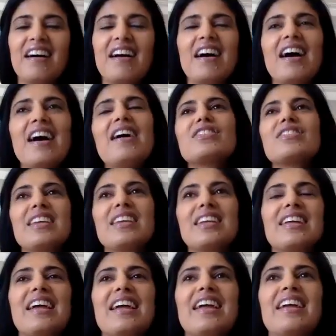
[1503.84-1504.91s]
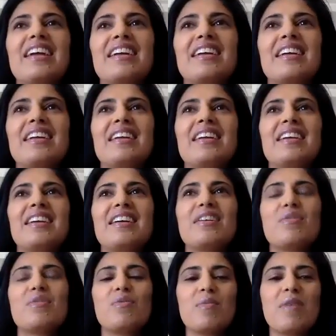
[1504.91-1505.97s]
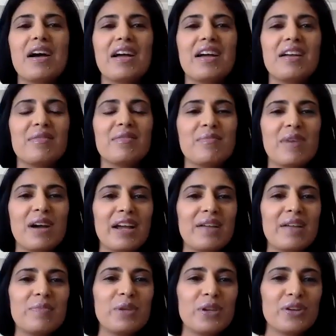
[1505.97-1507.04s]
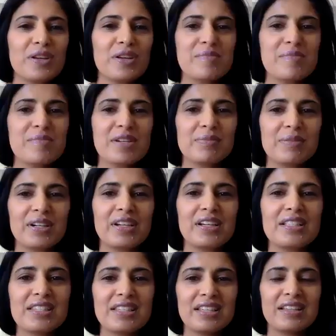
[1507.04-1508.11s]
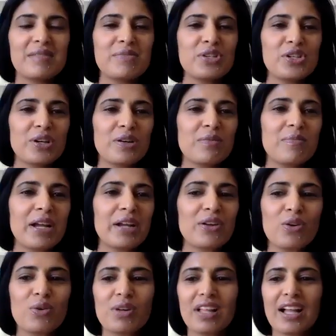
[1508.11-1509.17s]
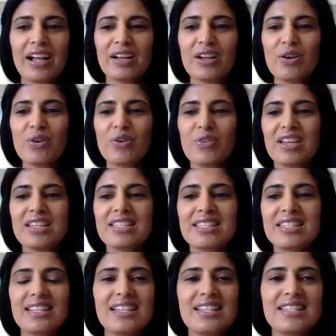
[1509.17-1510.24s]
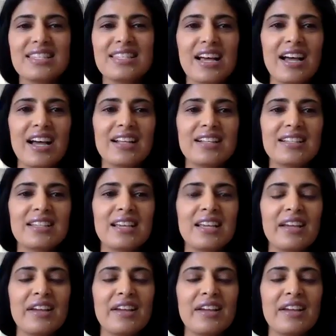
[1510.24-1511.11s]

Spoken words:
I also think like my Purium experience, and I'm sure Michael will echo this, is that